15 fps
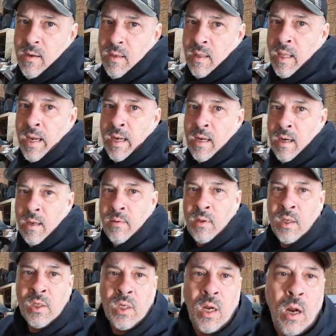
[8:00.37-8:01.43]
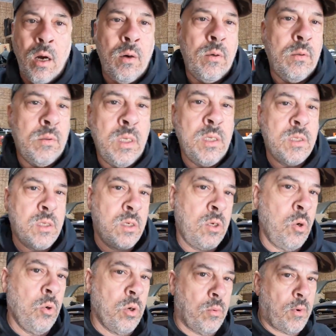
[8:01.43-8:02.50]
Like this car, this
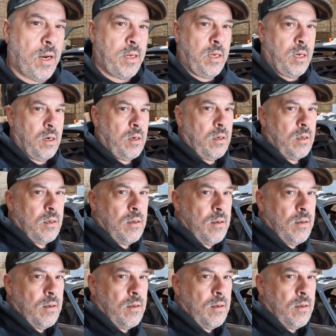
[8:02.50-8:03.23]
CUDA right here.